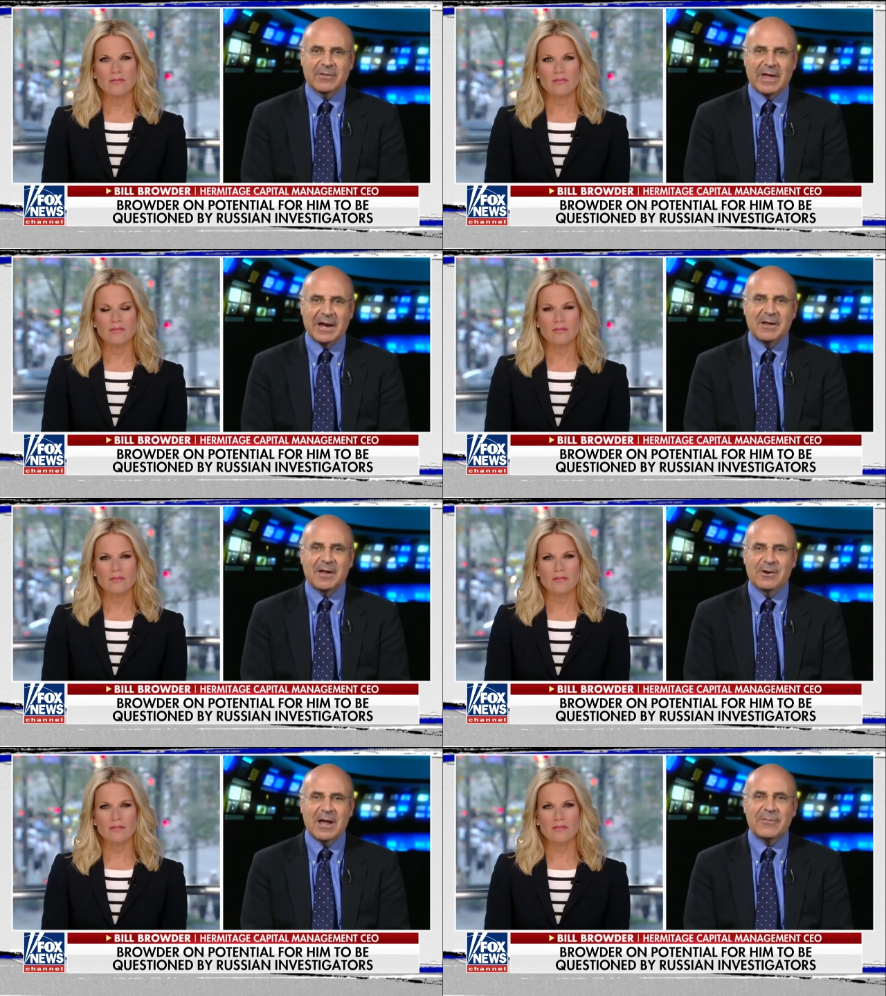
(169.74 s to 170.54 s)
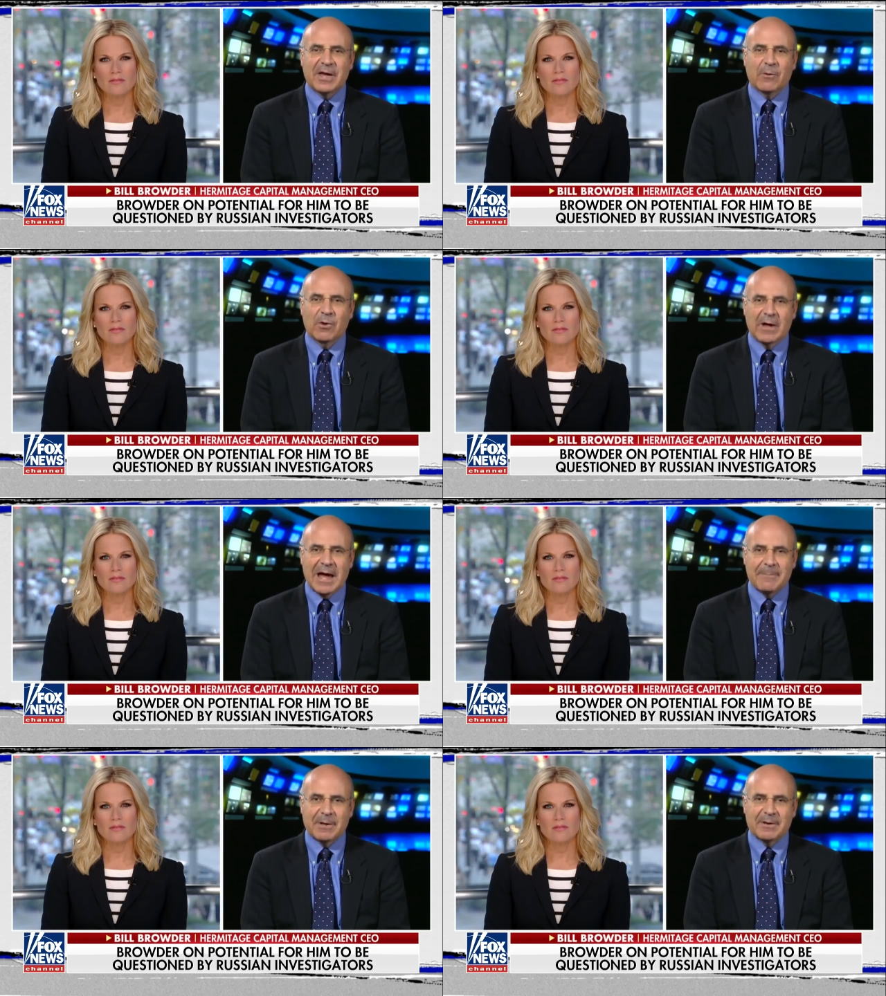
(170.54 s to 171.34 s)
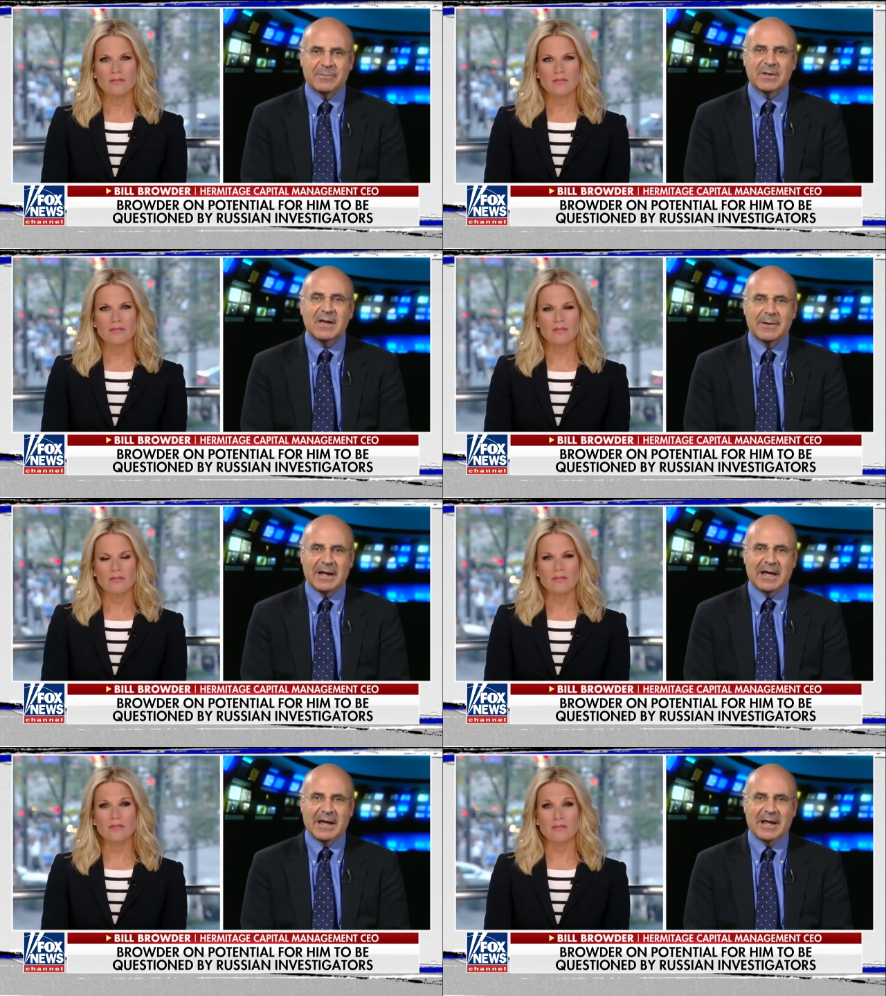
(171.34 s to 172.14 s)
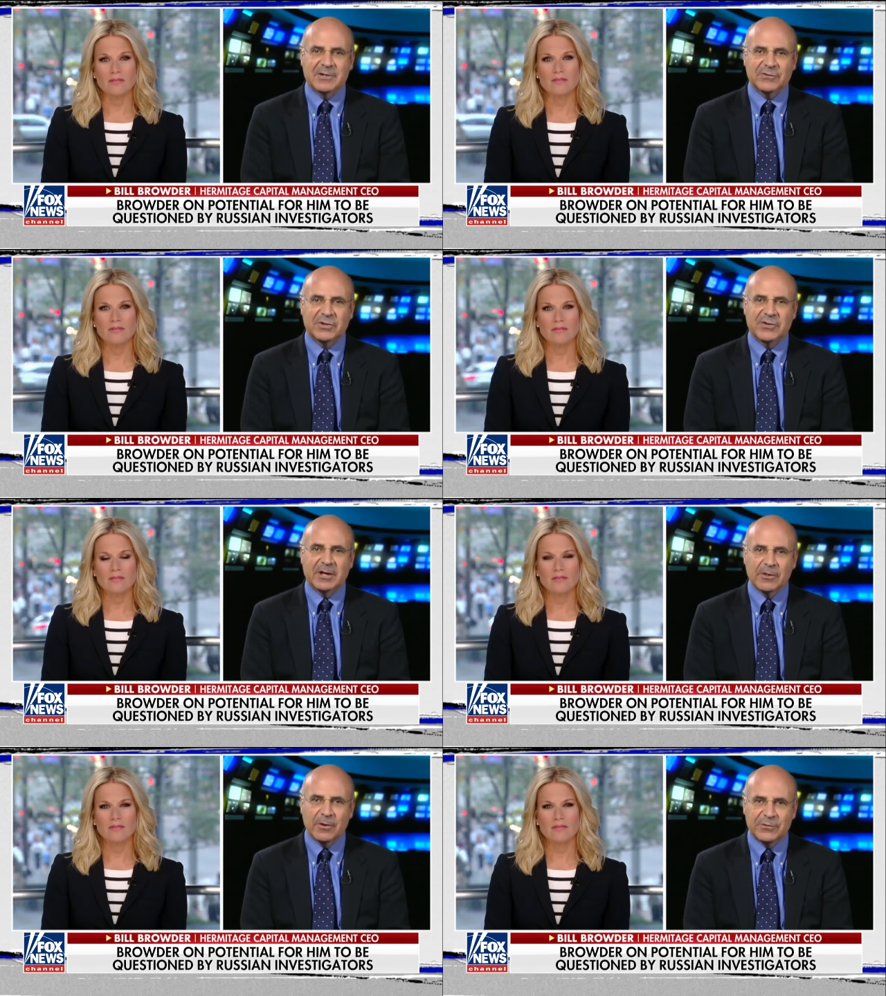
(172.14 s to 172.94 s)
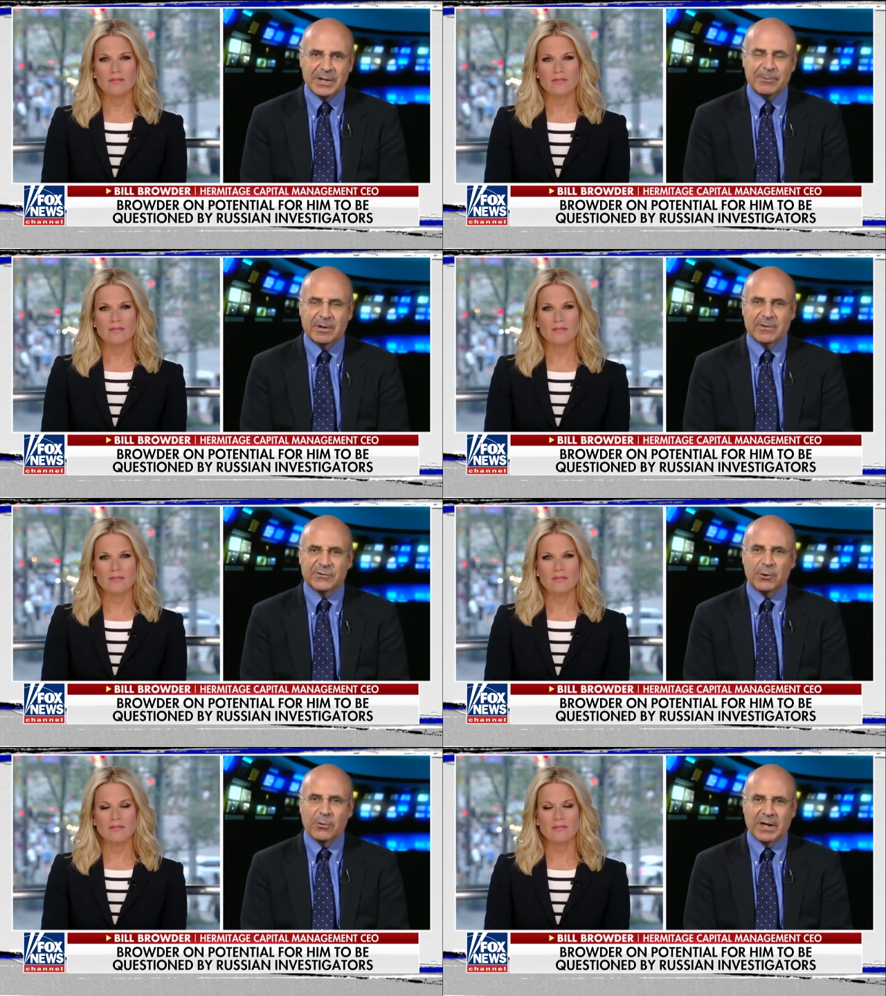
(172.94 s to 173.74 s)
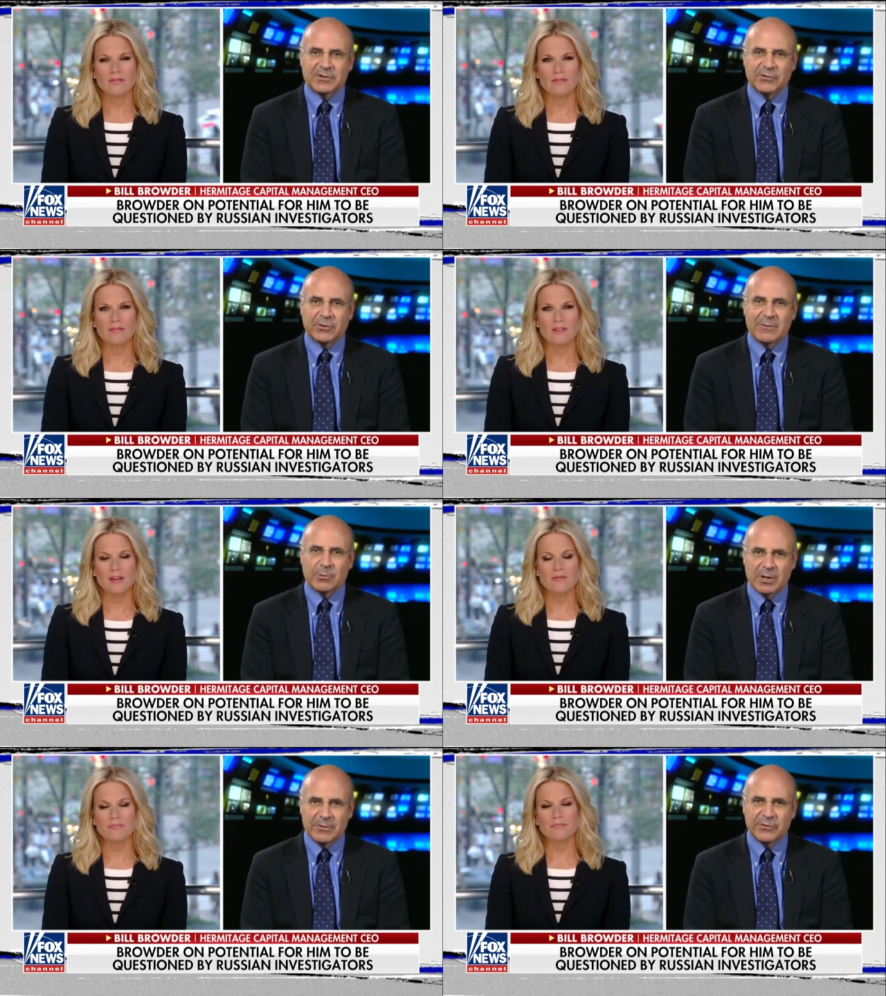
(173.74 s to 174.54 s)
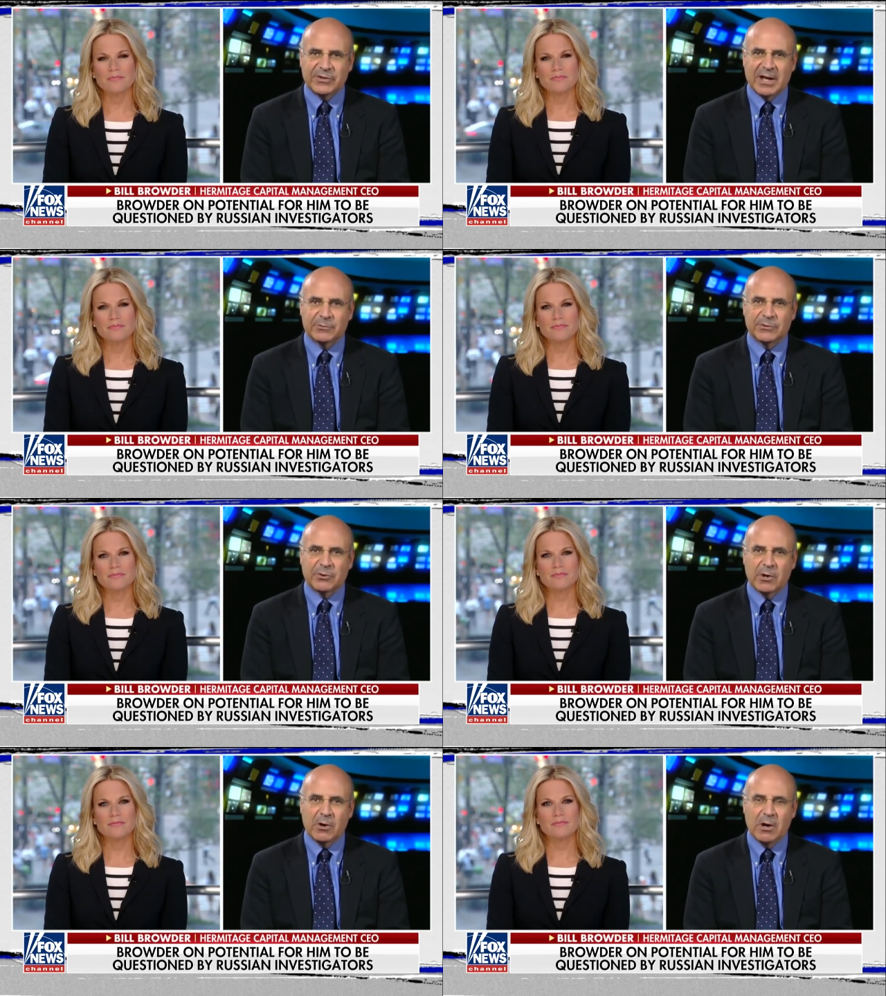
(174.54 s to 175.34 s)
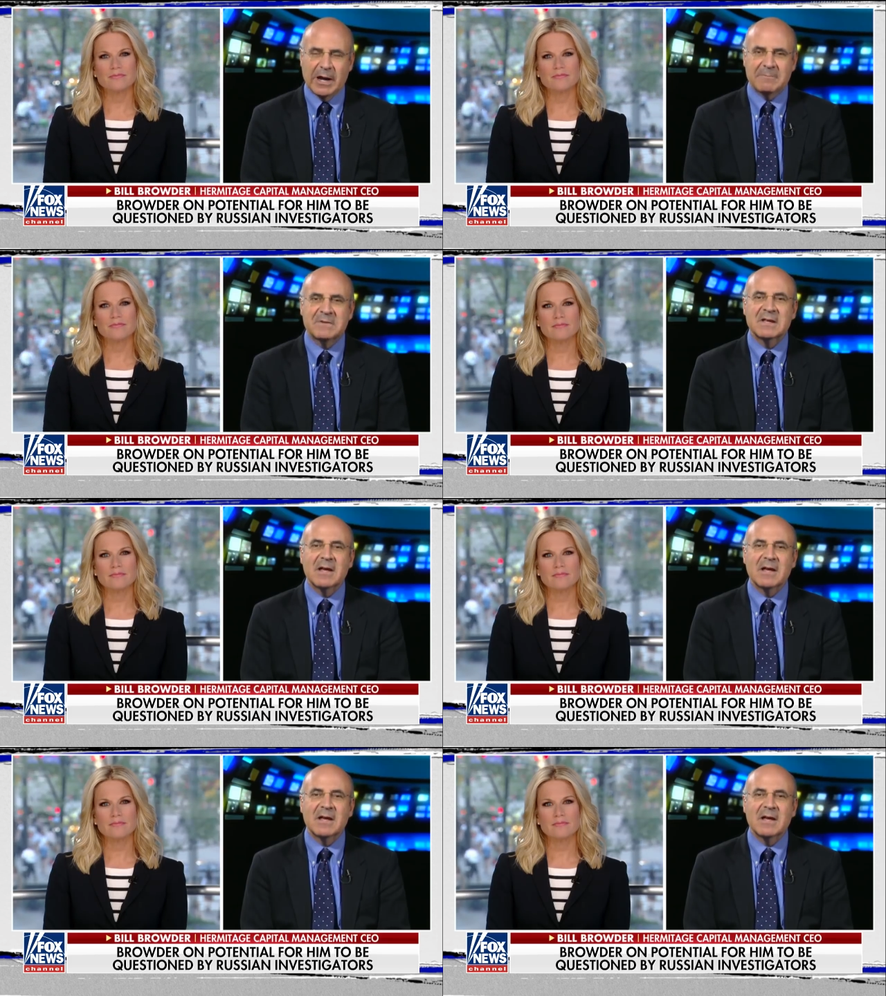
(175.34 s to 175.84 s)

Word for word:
Speaker 1: that nothing will happen. and, and just to dig a little deeper into this whole thing, just so everyone understands what's going on,